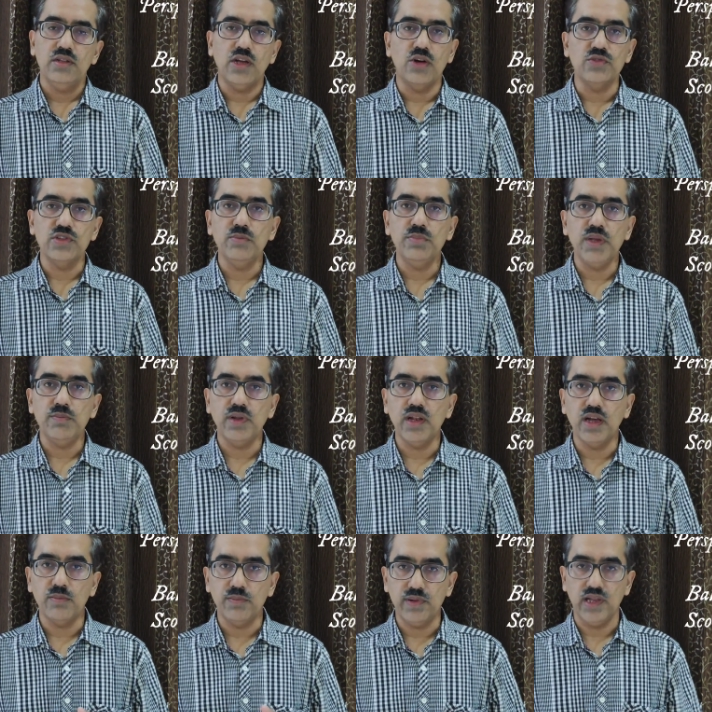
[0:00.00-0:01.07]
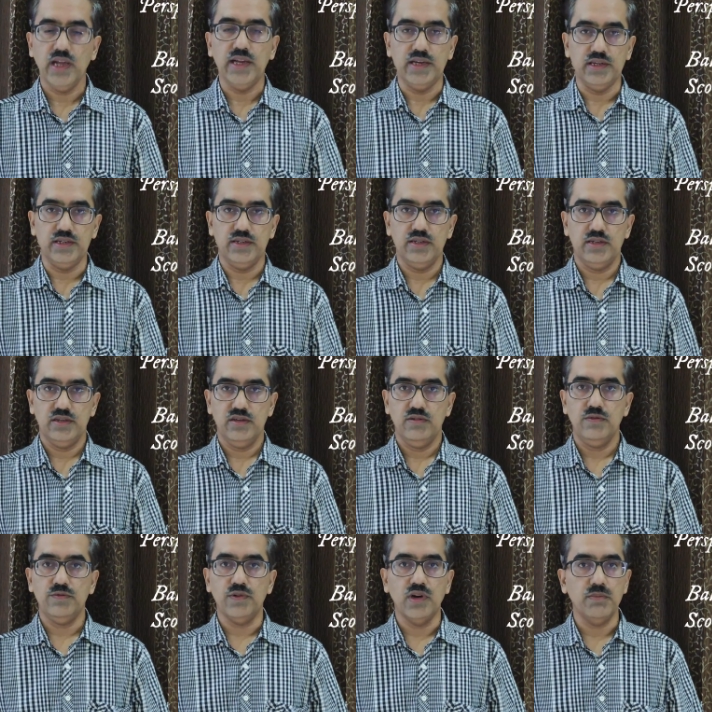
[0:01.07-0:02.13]
1000 people applied
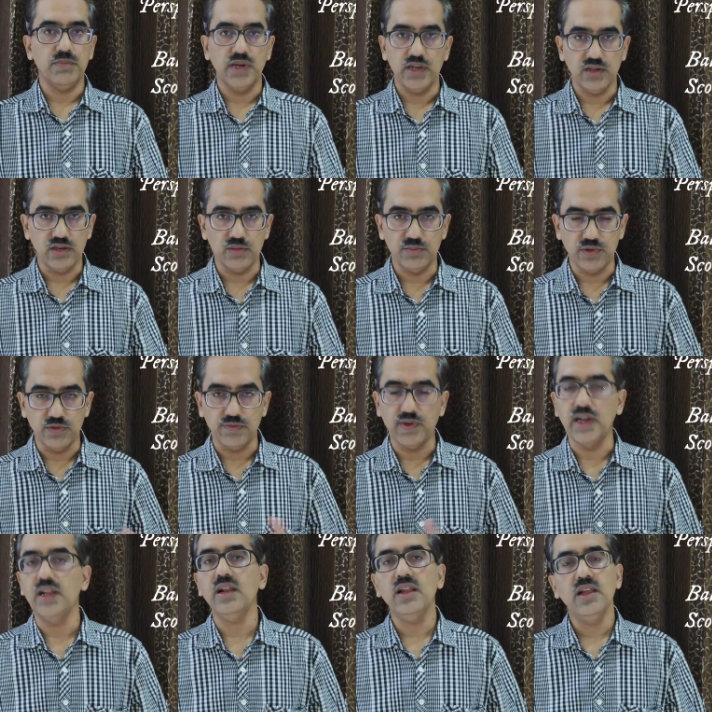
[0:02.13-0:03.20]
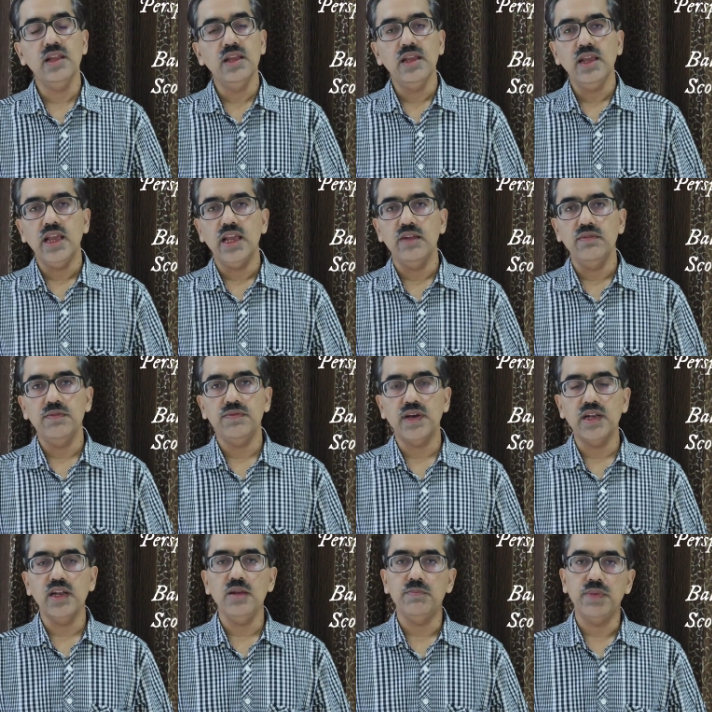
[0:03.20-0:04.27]
for a particular profile and we
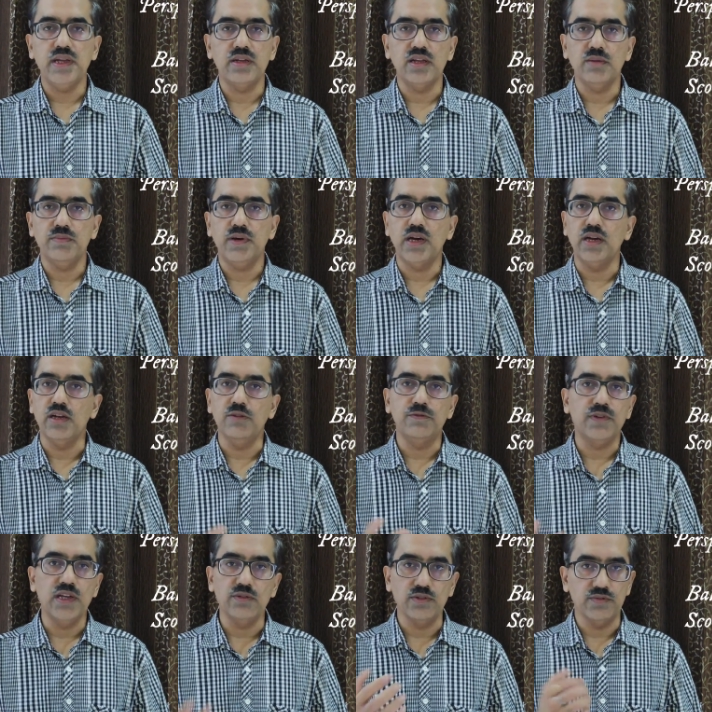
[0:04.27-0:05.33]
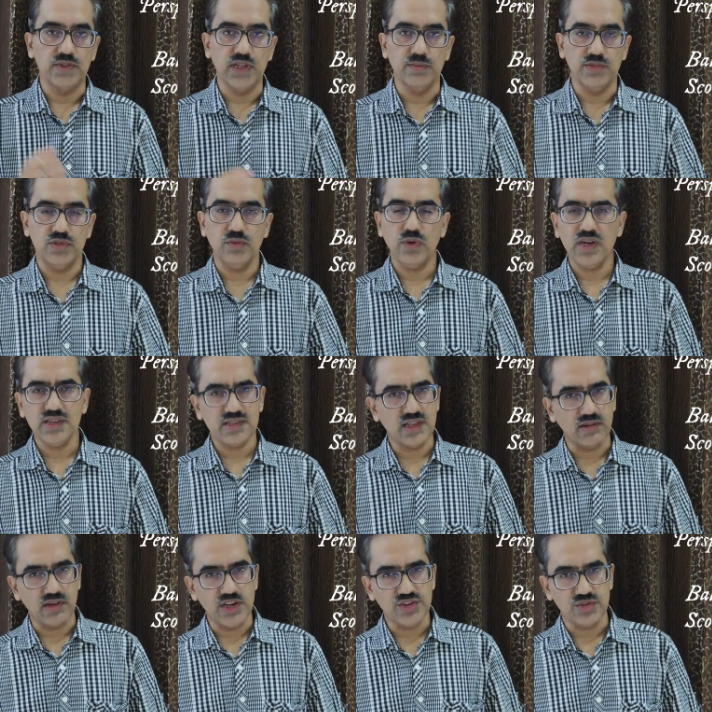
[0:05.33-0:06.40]
finally picked up hardly 5 of them. So what is
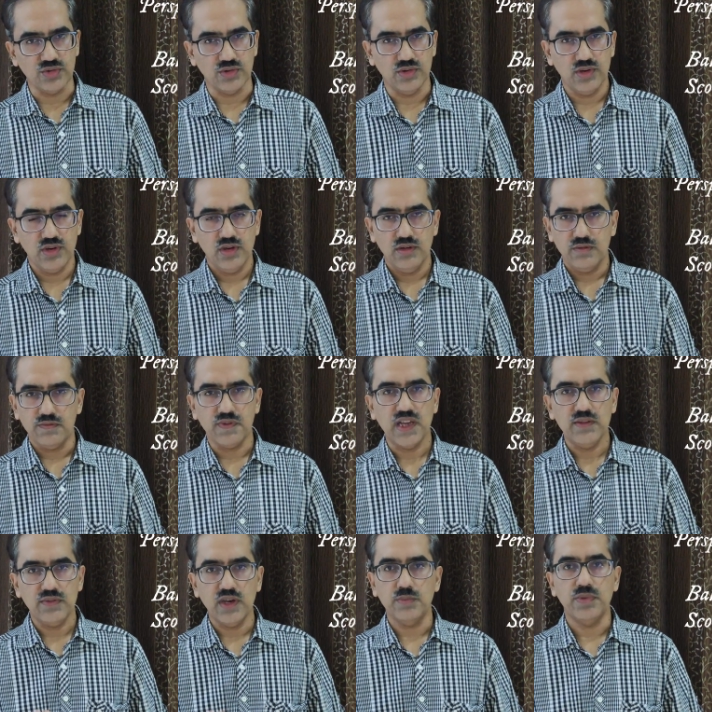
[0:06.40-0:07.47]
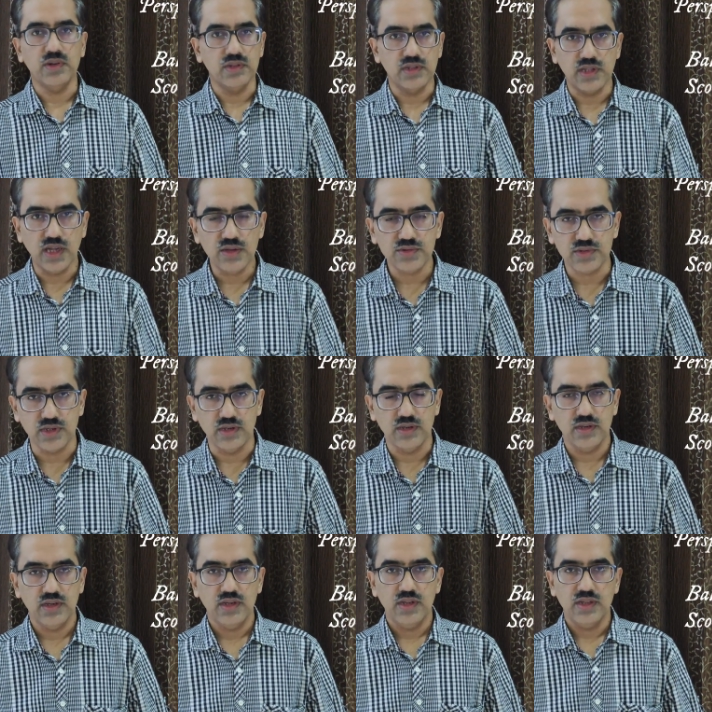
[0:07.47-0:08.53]
the ratio? 5 upon 1000.
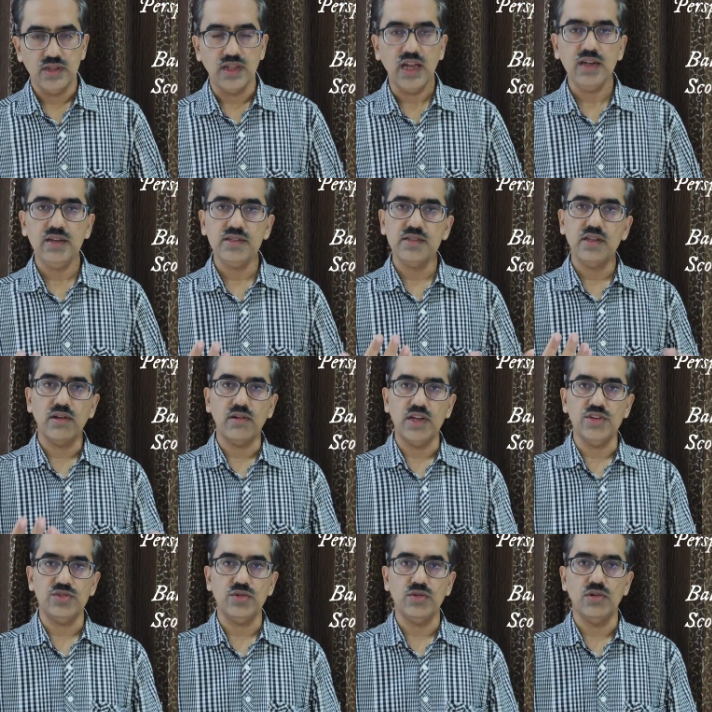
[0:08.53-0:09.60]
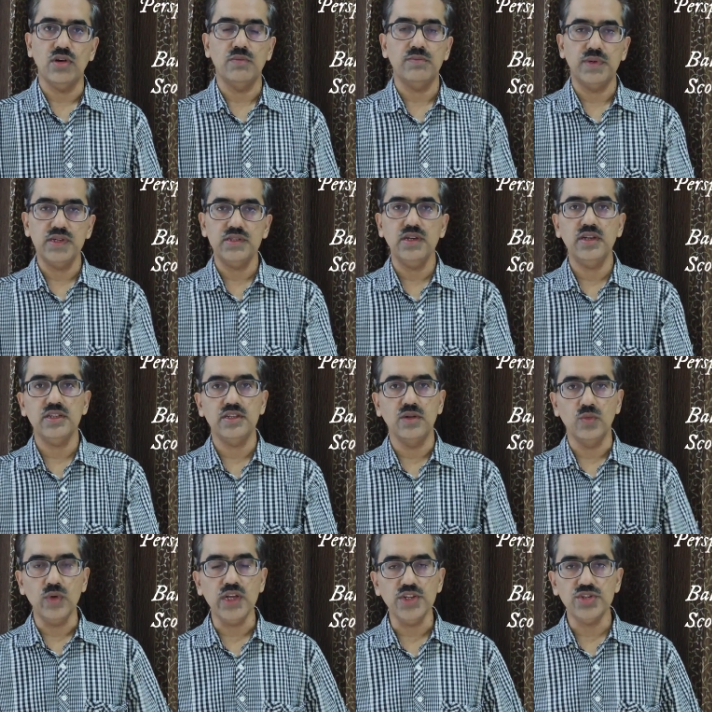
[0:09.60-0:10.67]
That is the ratio or percentage
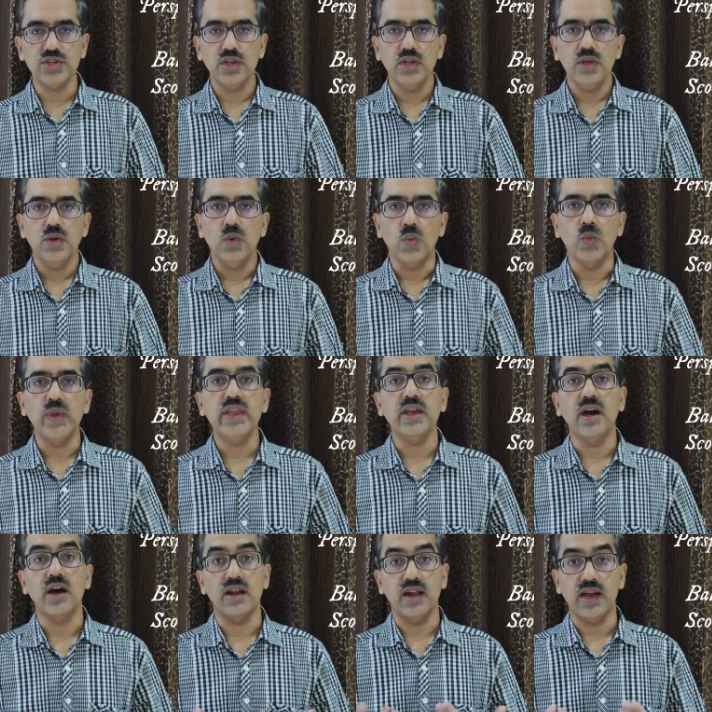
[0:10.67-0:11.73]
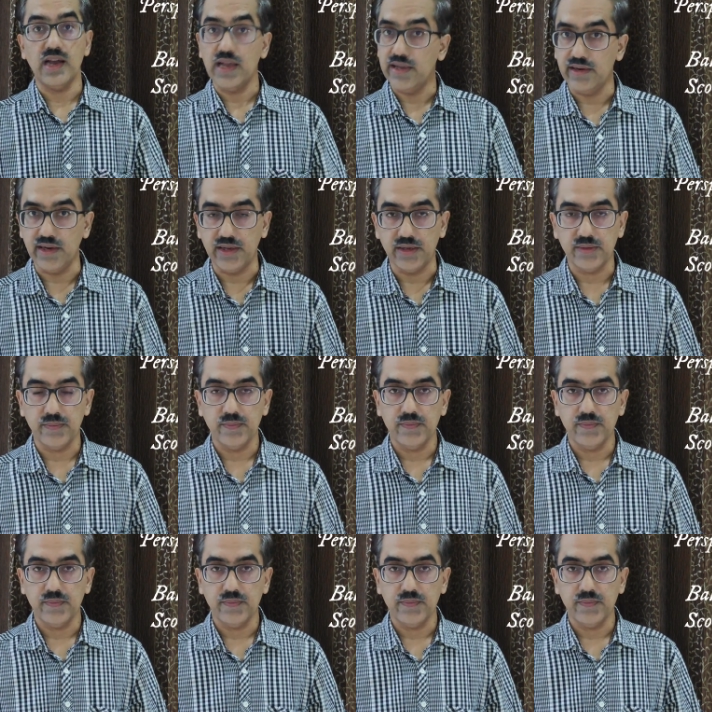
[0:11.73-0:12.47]
in which we are hiring.